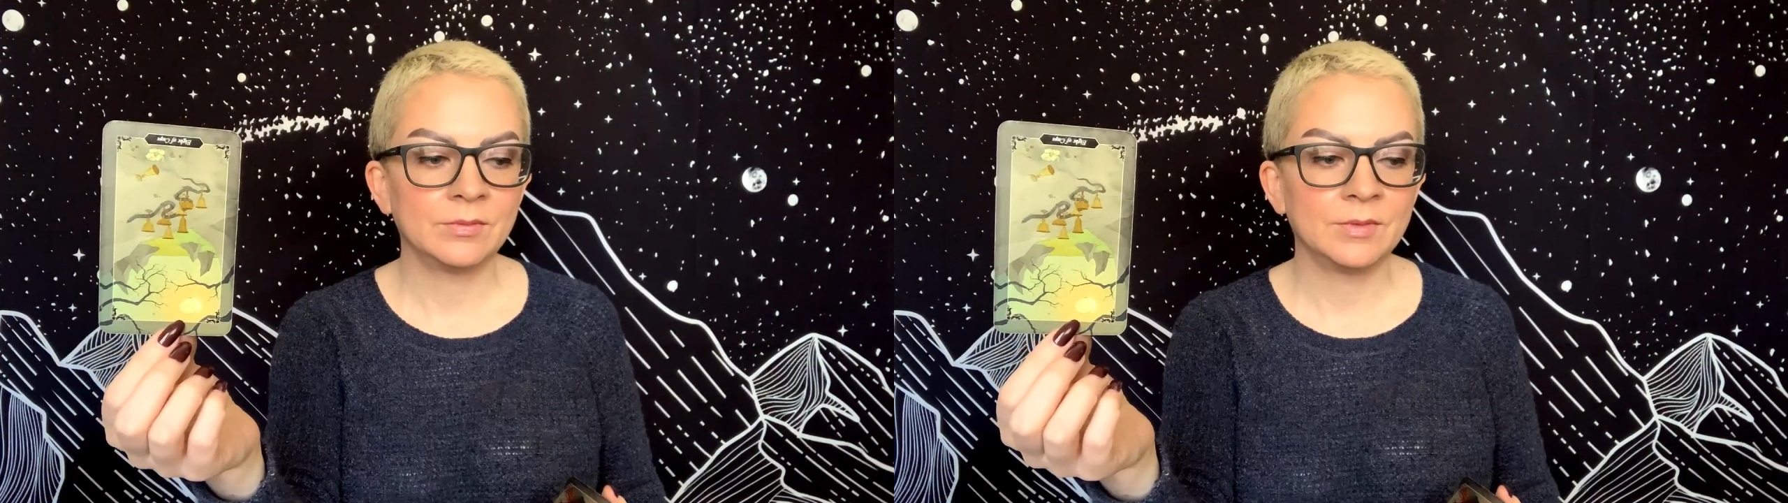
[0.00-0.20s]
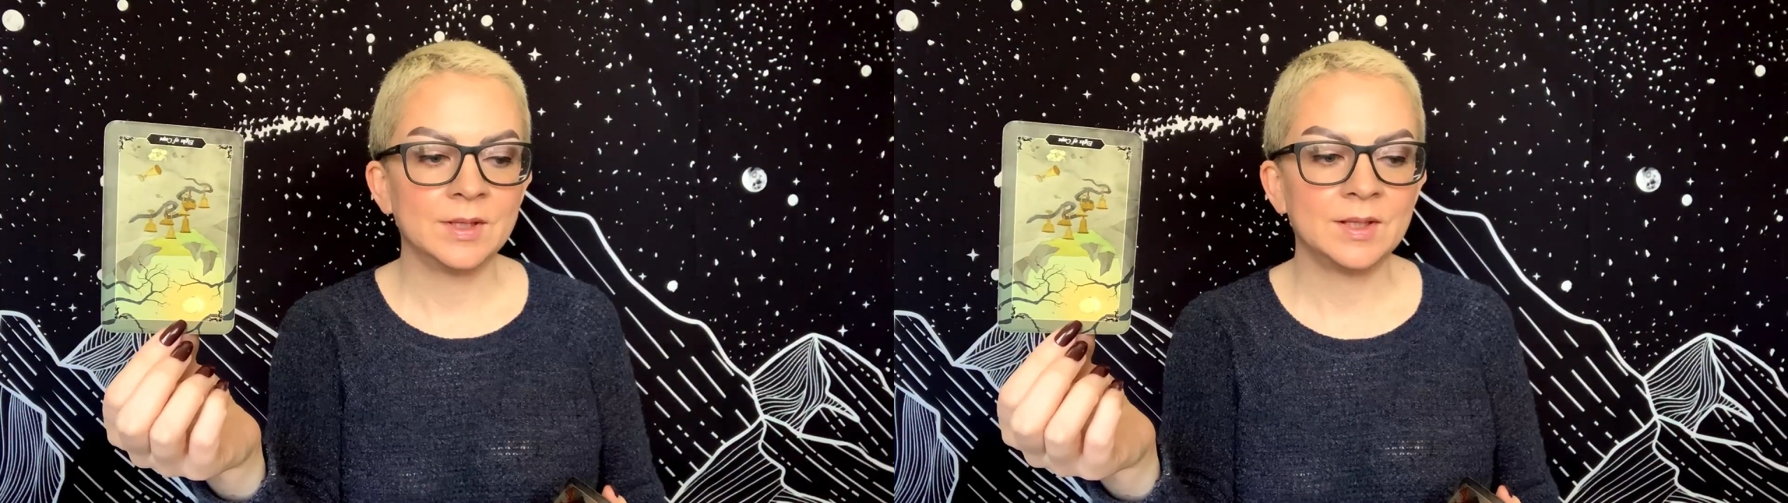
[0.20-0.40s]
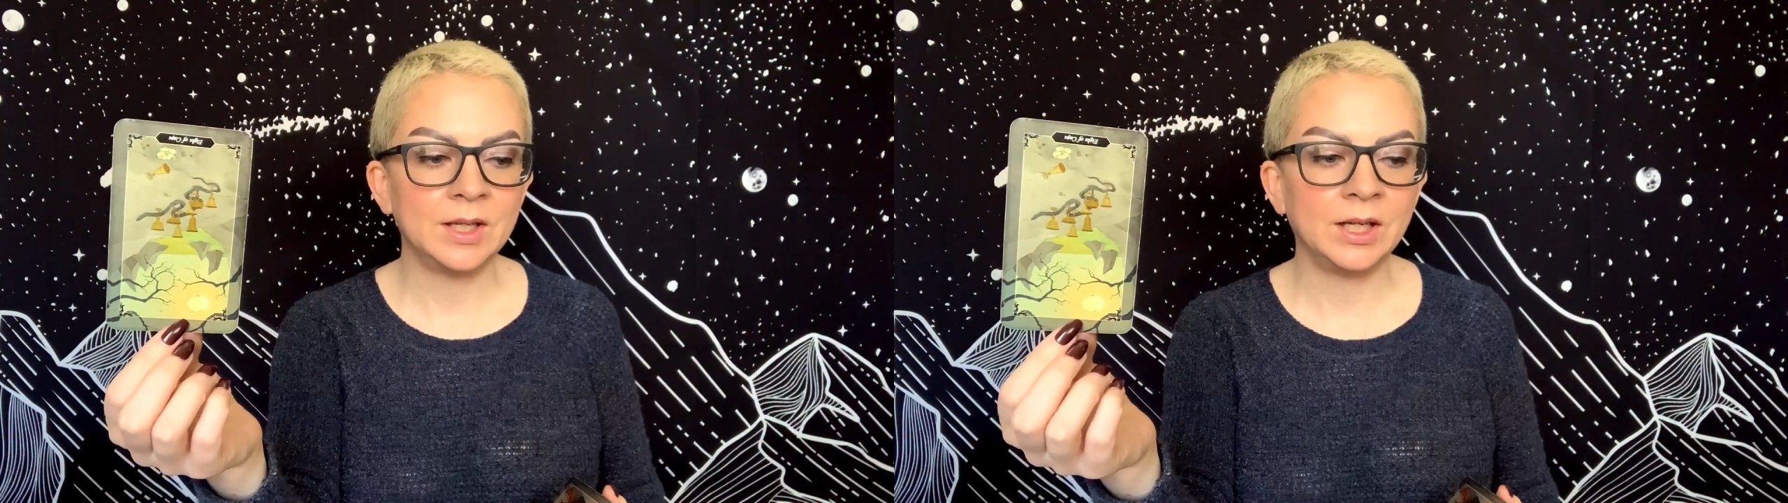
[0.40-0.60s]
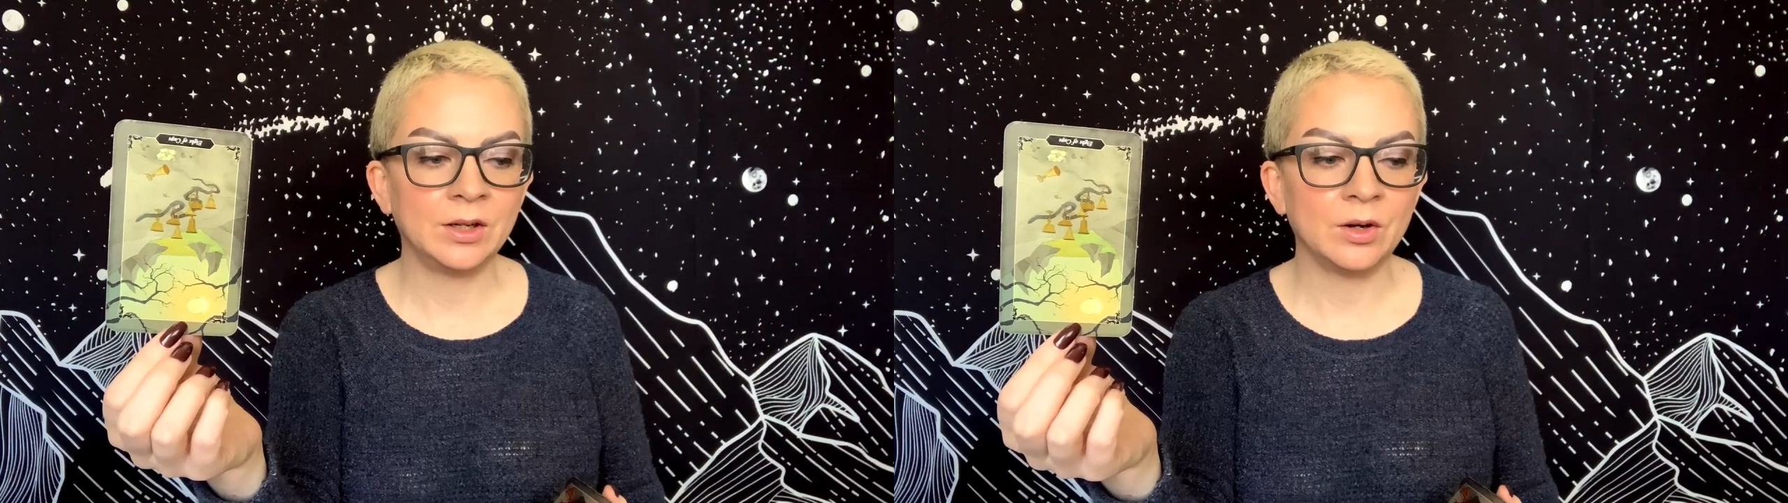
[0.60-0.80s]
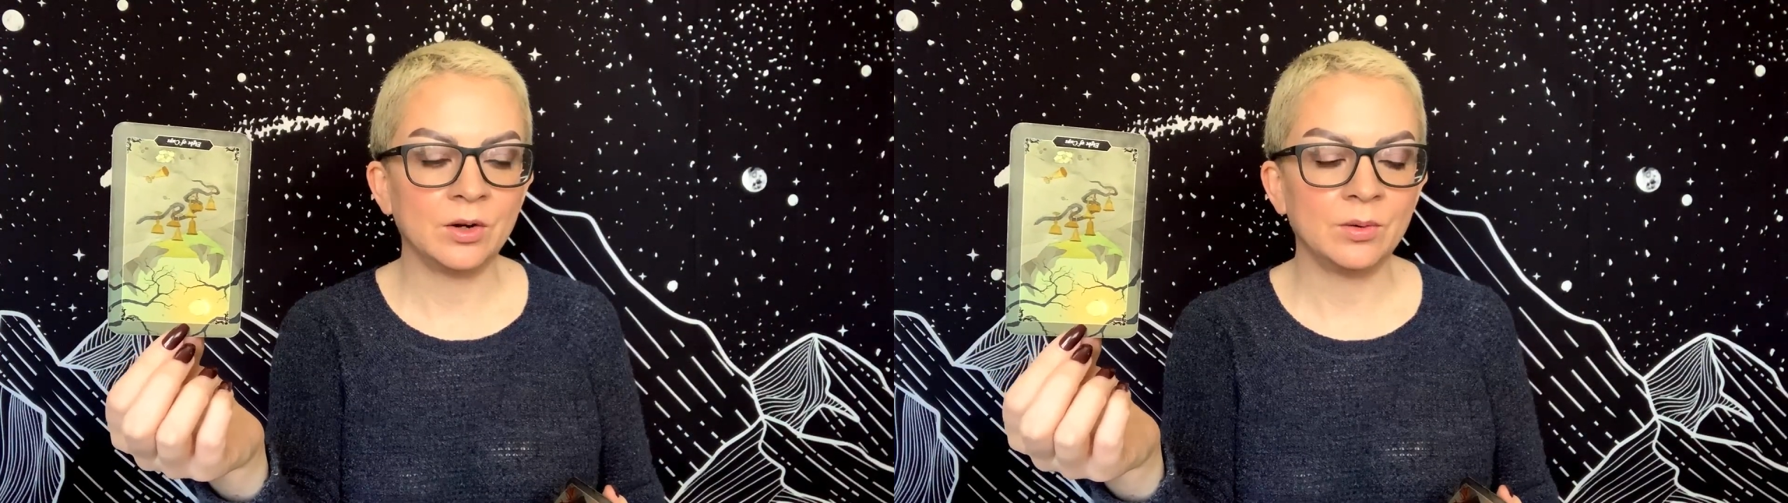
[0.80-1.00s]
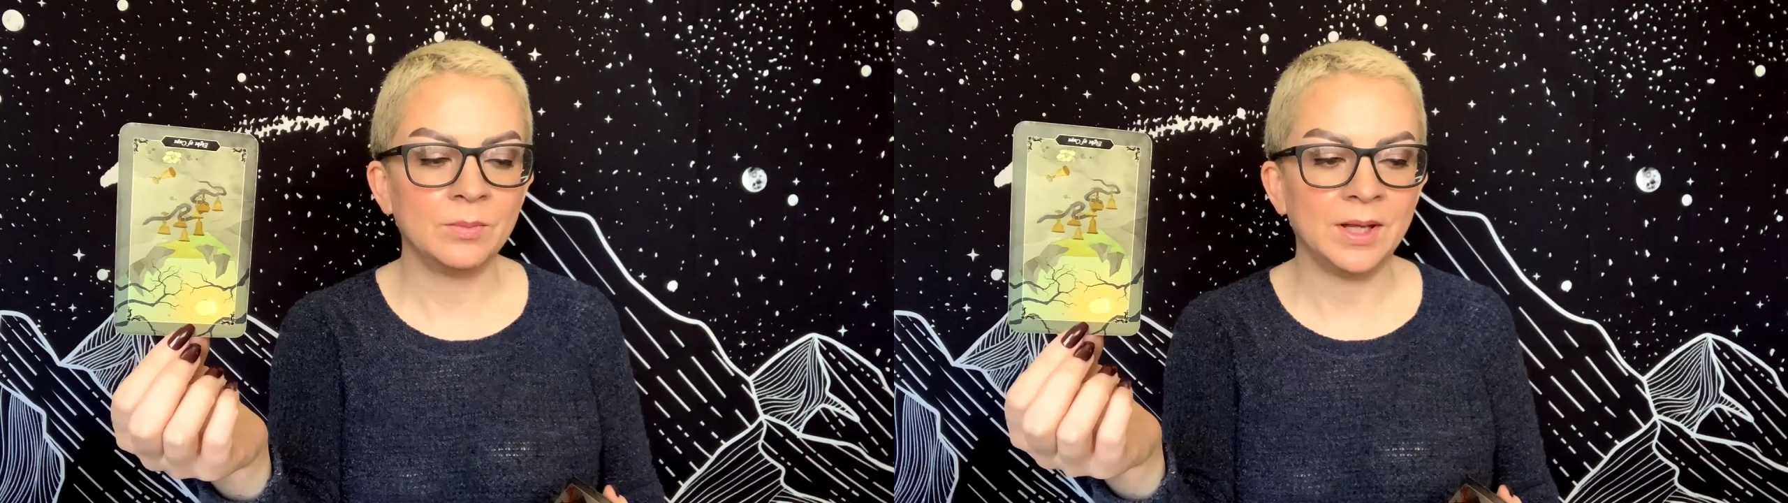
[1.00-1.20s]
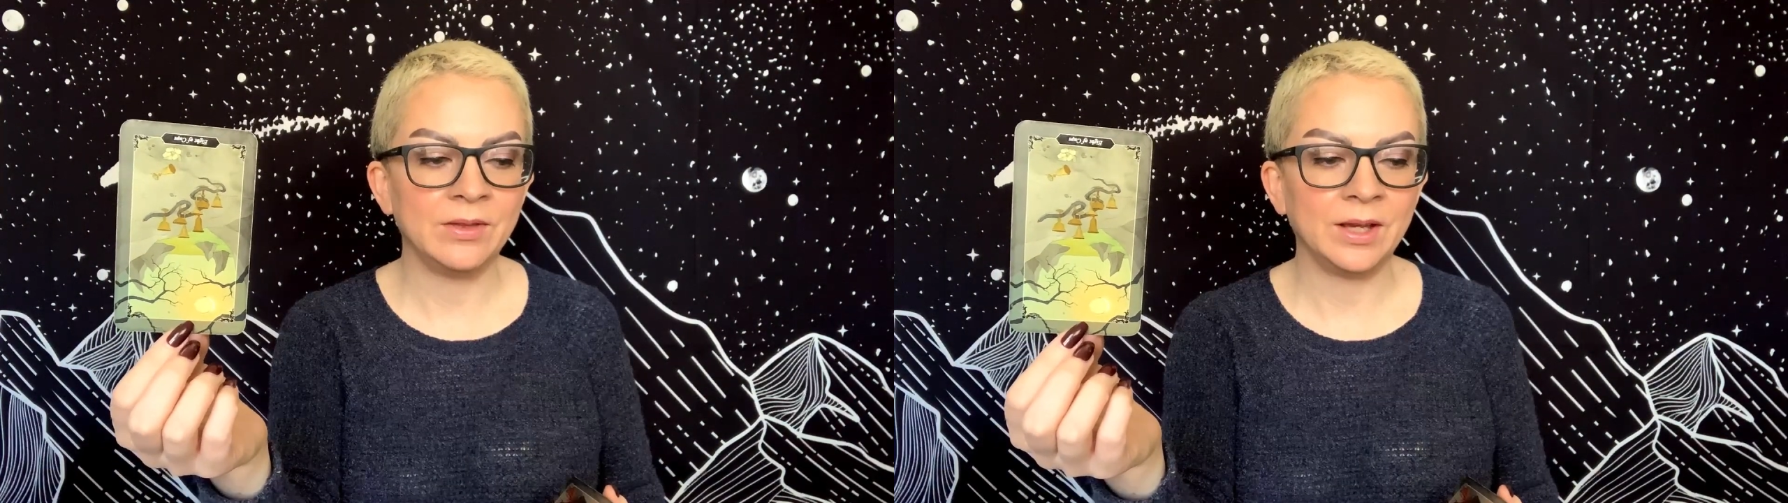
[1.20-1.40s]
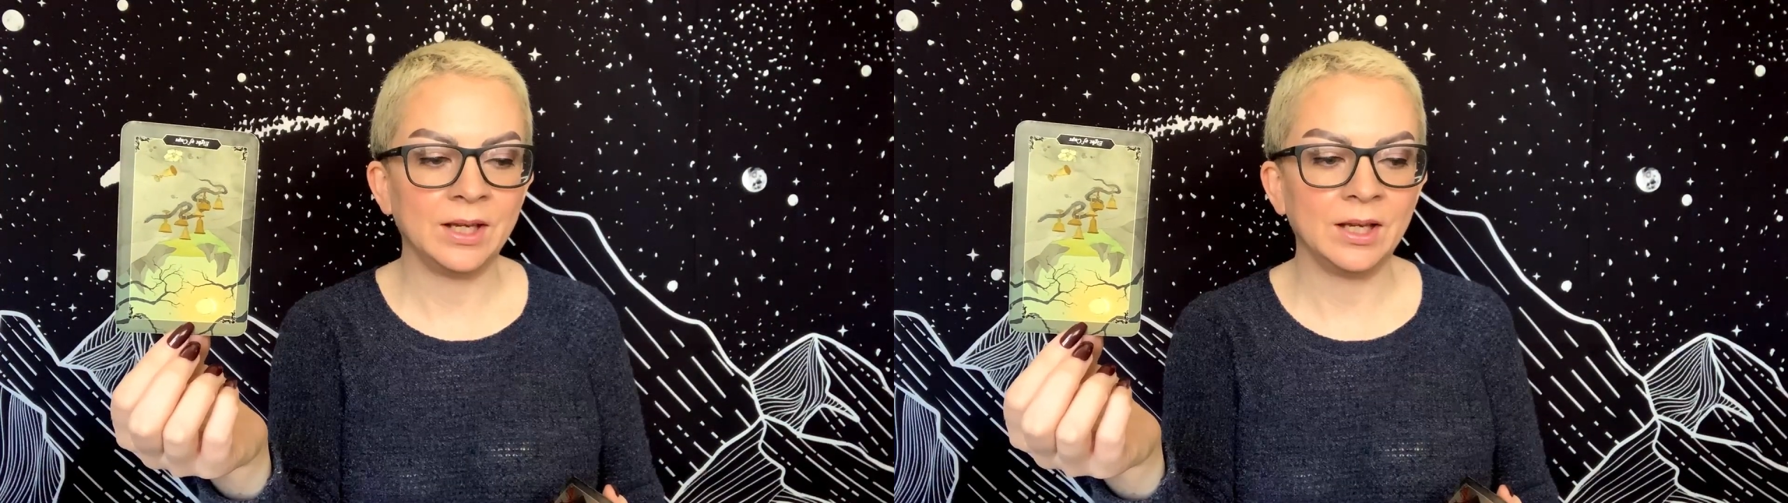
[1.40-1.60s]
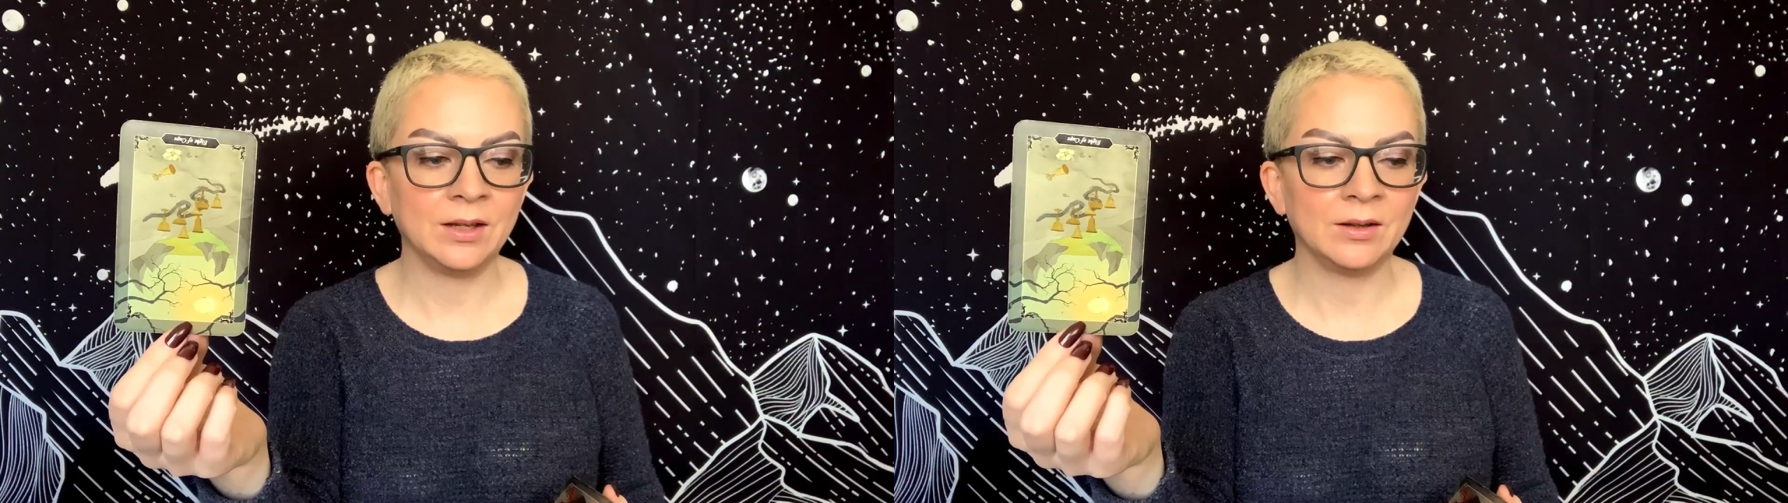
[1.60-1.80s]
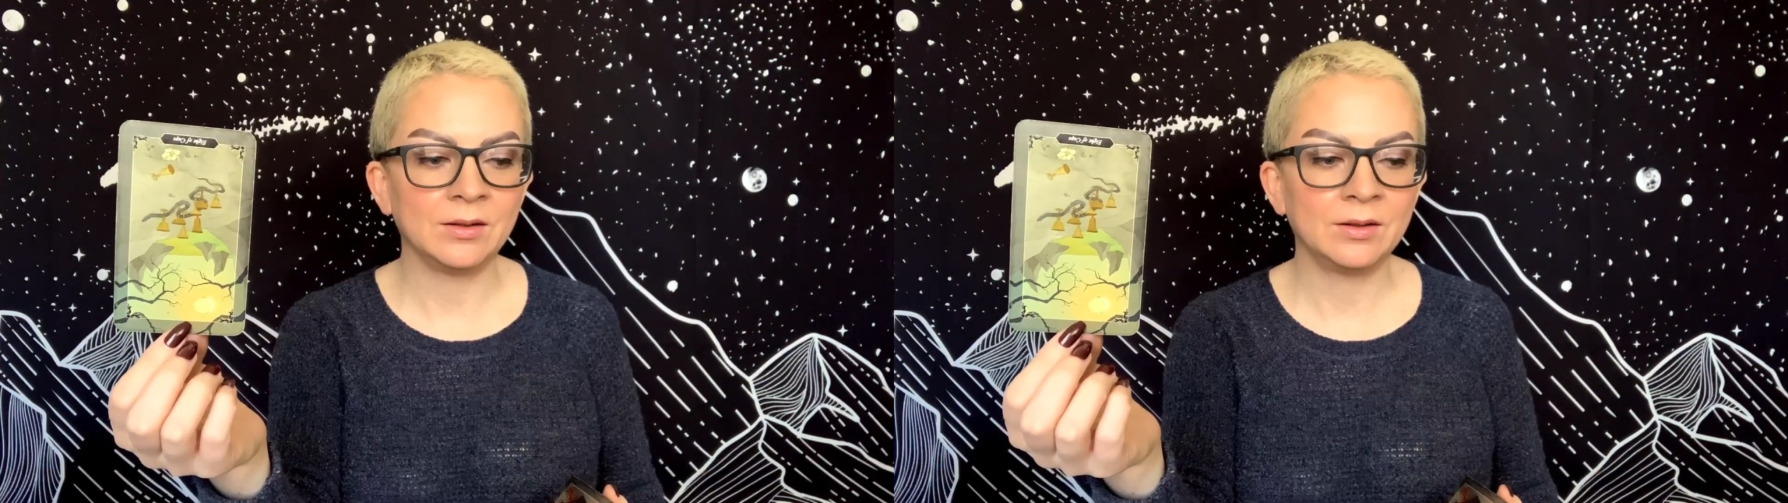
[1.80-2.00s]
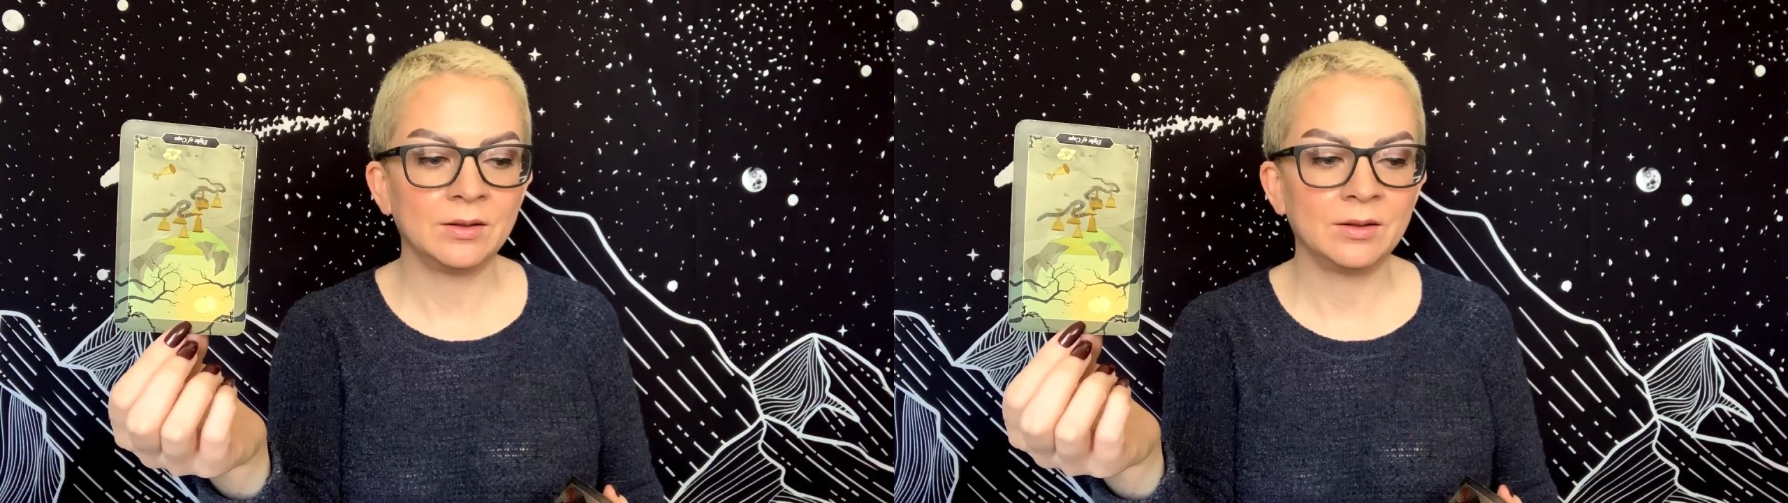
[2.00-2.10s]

sitting at home and thinking,